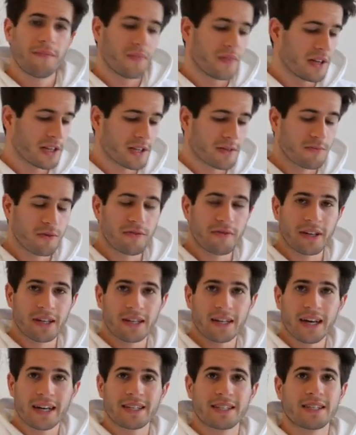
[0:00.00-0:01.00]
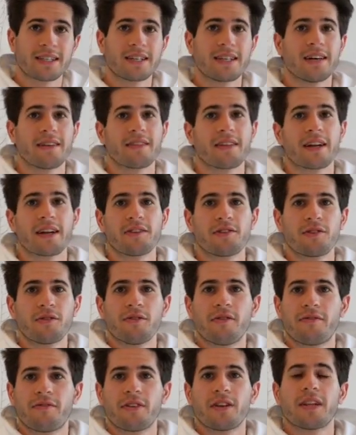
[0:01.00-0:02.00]
that it's moving nicely, and that I
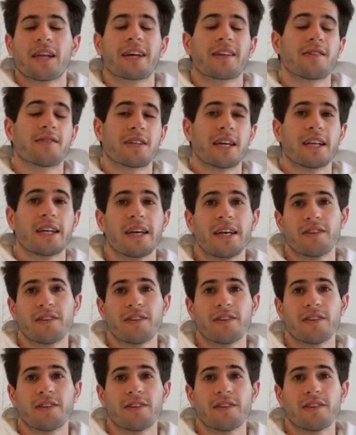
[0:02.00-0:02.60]
don't feel like there's any